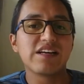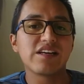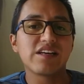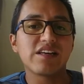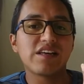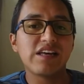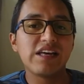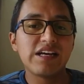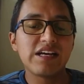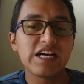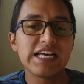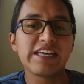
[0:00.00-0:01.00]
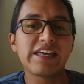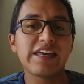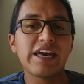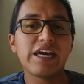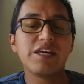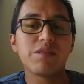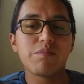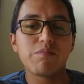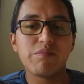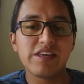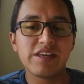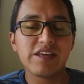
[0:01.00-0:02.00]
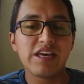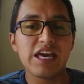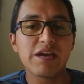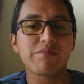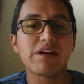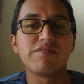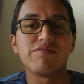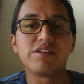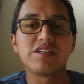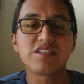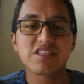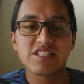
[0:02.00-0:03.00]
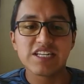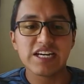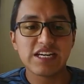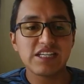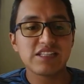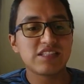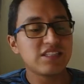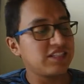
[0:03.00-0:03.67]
gave me in my birthday.